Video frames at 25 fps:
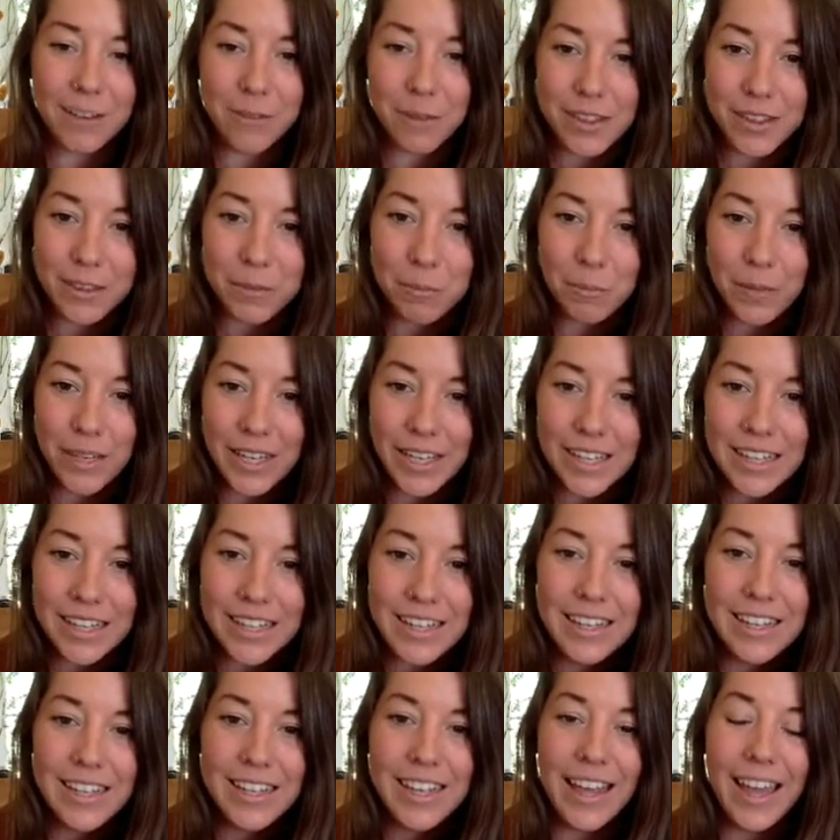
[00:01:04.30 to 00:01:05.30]
with me.
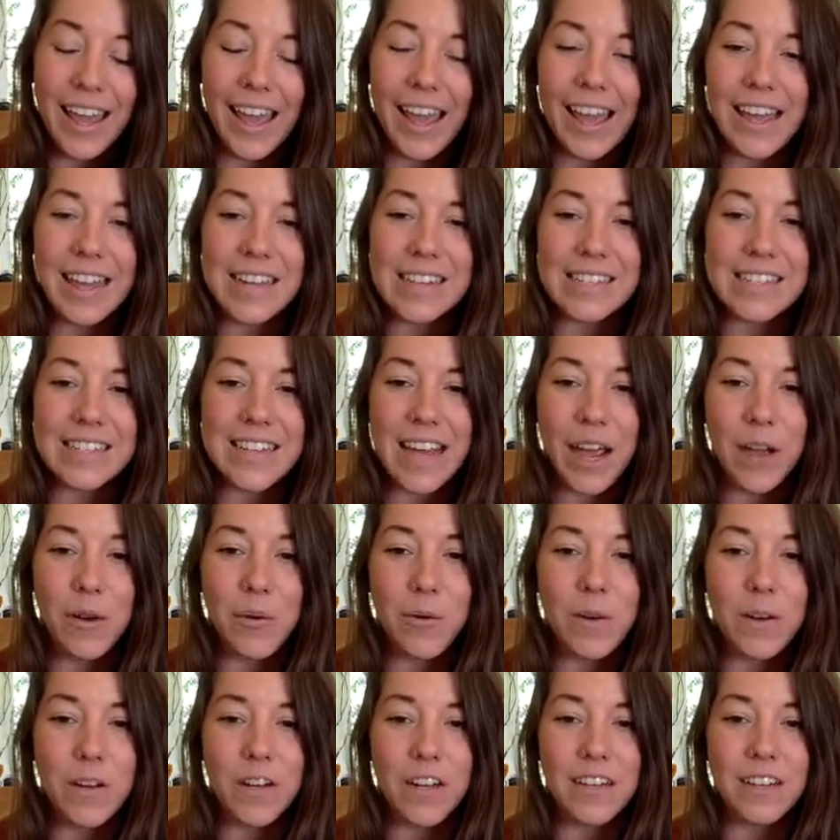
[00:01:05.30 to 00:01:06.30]
And I
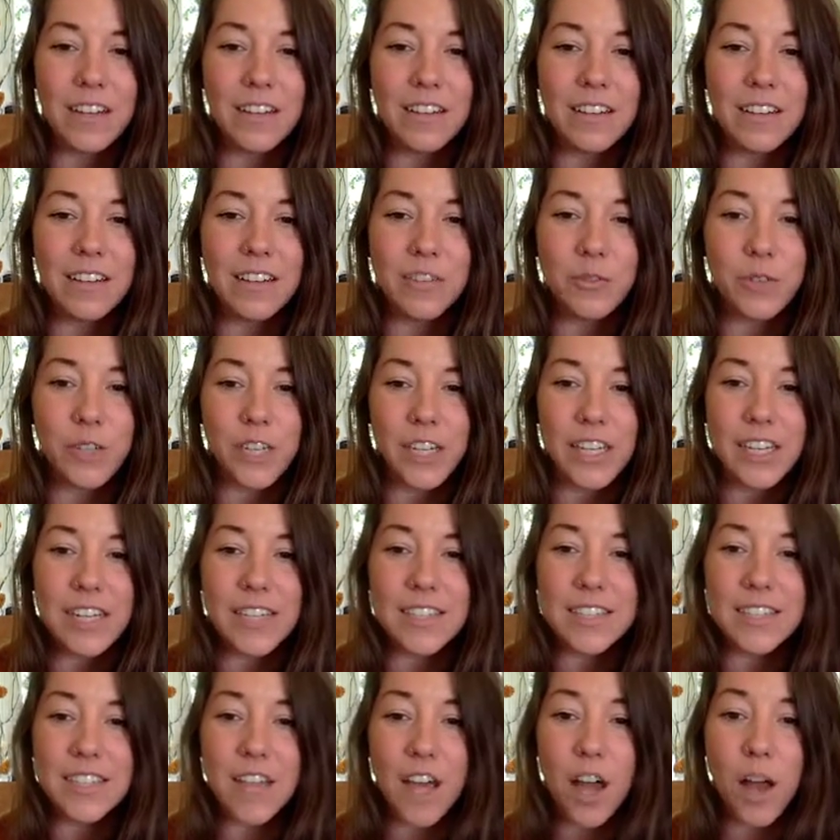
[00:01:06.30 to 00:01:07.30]
will read
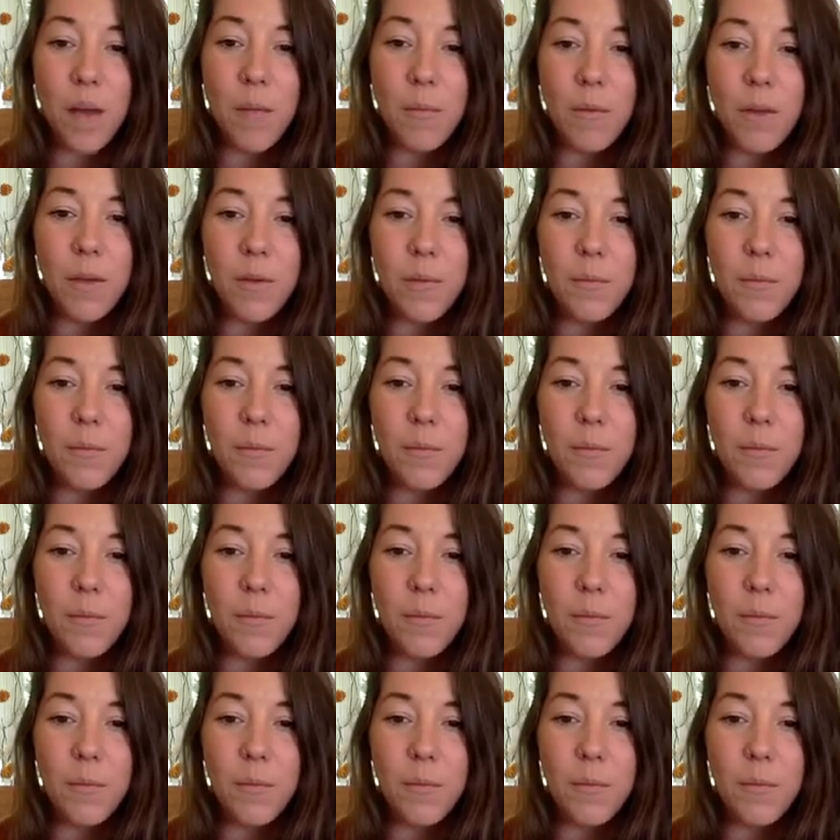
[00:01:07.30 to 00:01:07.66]
some